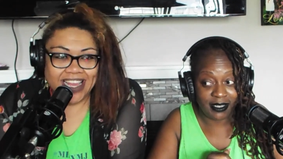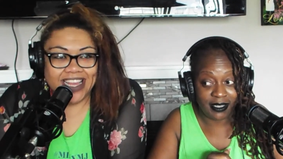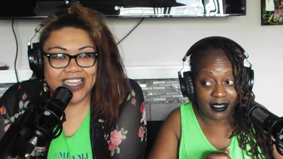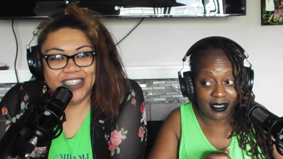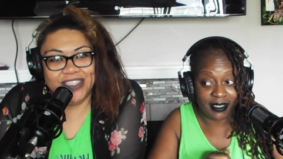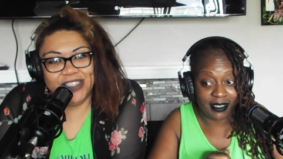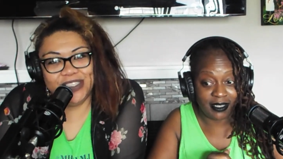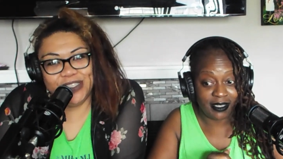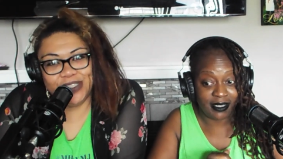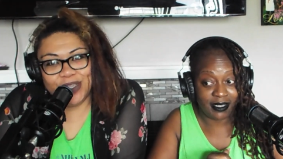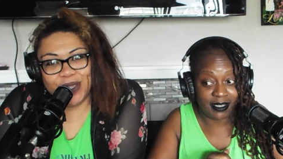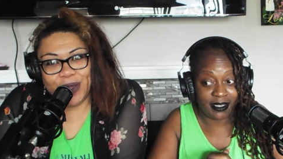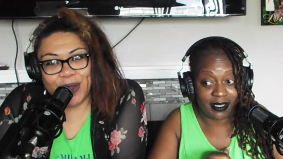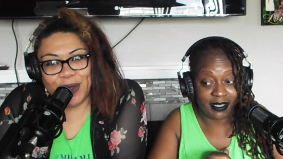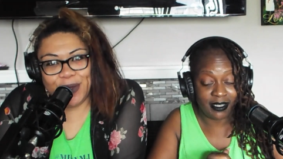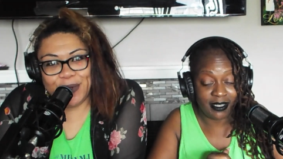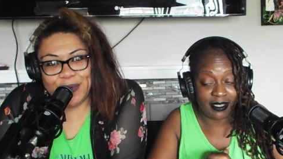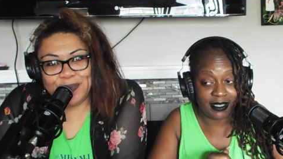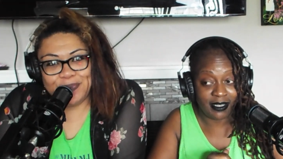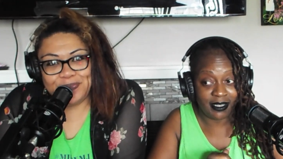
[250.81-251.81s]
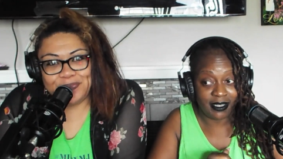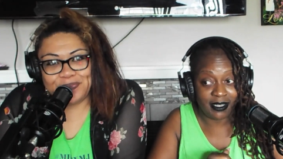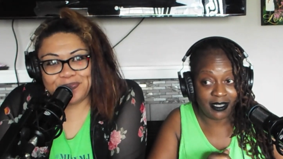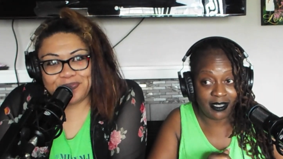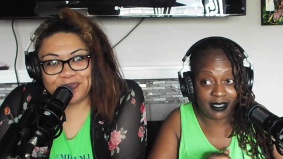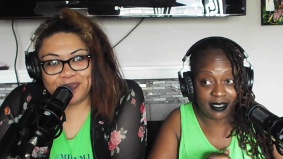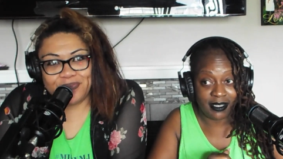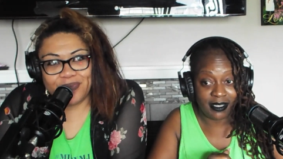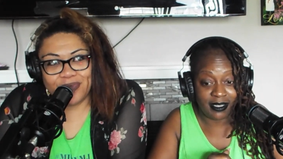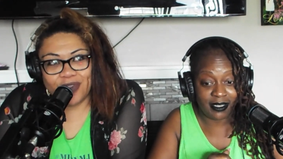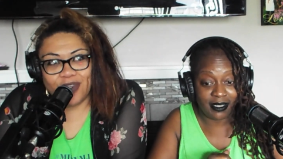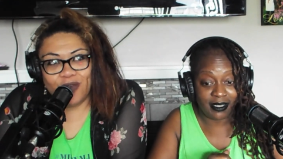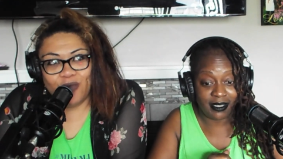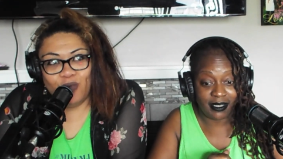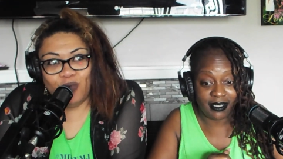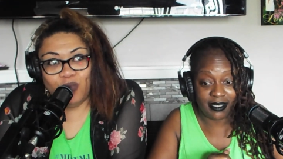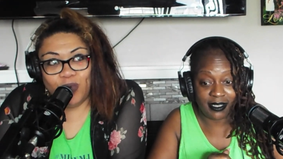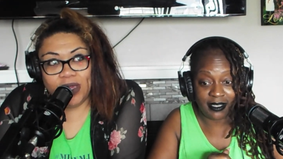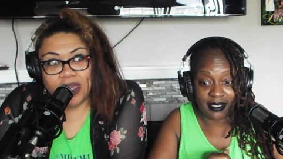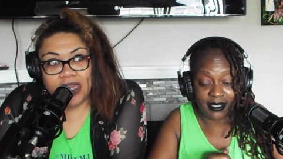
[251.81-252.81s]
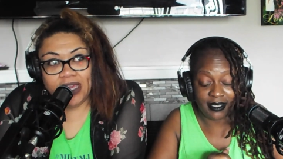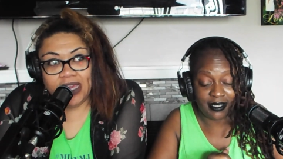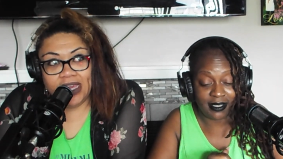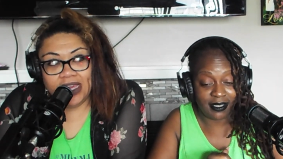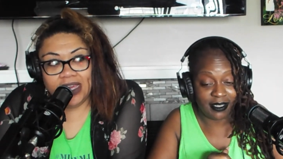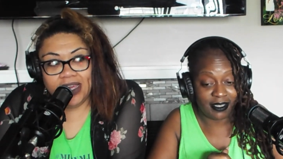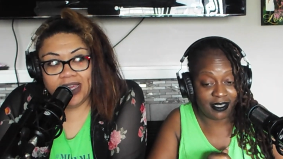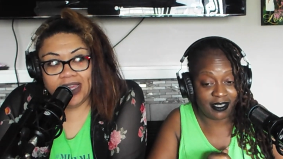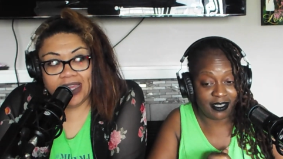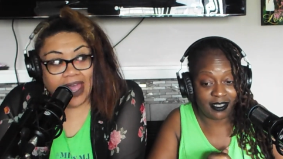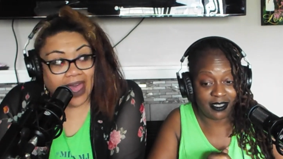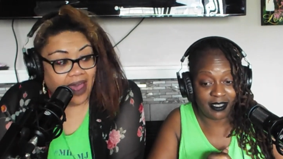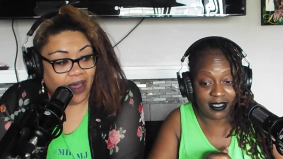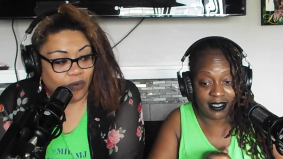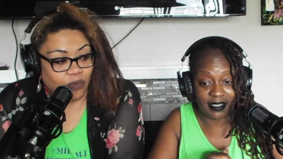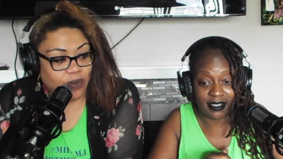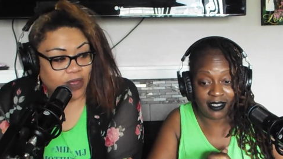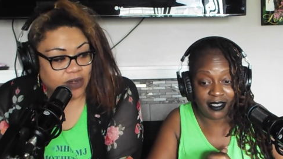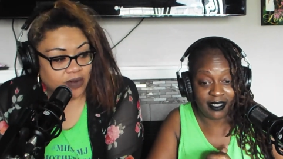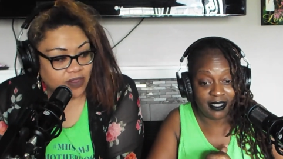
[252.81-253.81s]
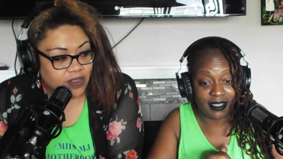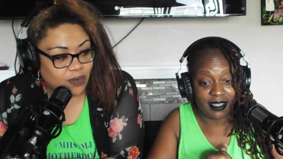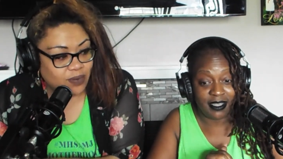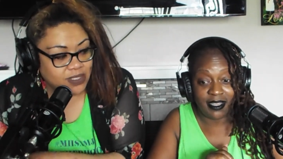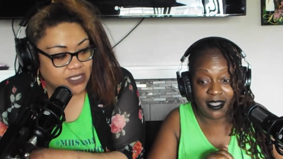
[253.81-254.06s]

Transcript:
Speaker 1: And so we, yeah, we, I don't think we